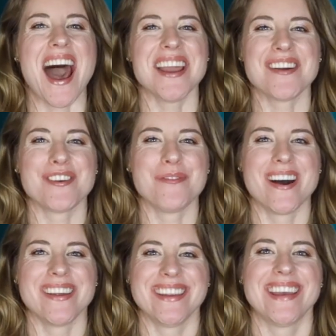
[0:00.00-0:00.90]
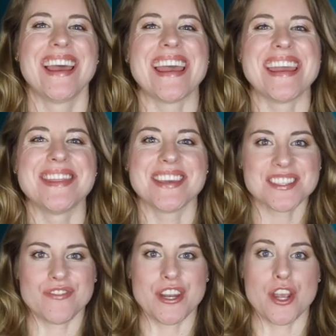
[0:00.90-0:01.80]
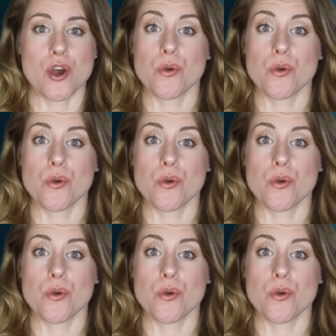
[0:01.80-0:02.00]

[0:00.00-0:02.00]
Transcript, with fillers: Hi everyone! In this video,